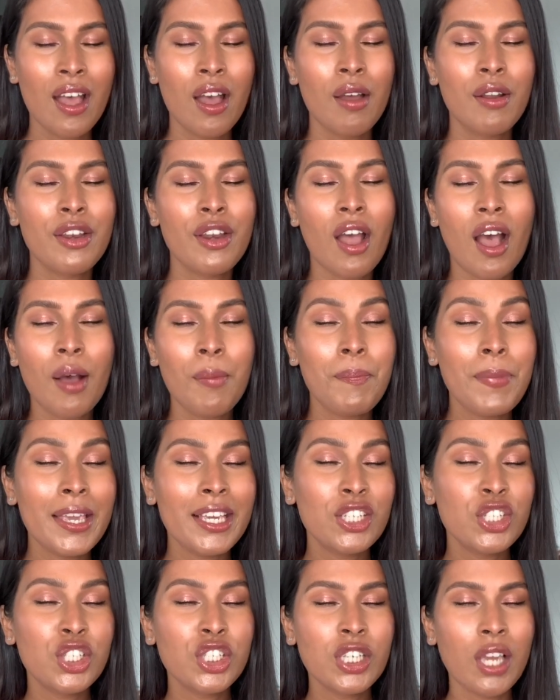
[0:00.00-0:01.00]
not being
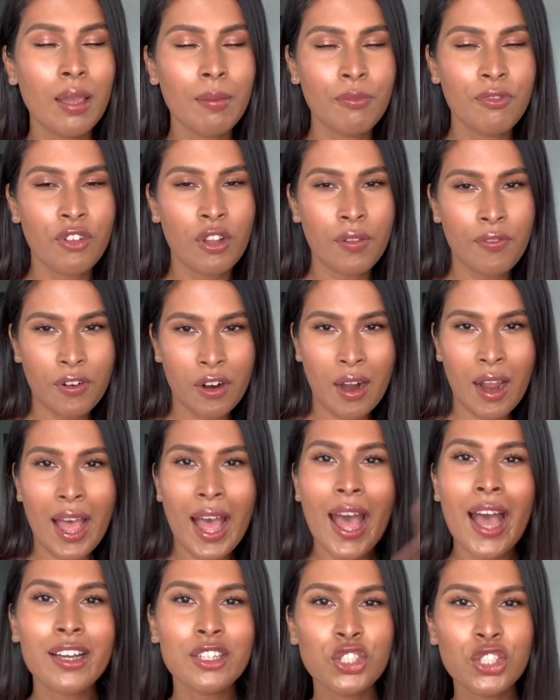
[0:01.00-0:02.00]
shameful for our
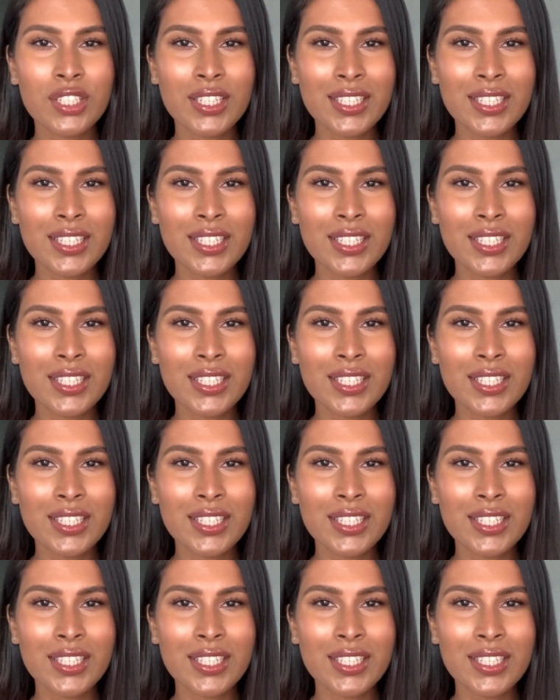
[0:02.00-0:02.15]
actions,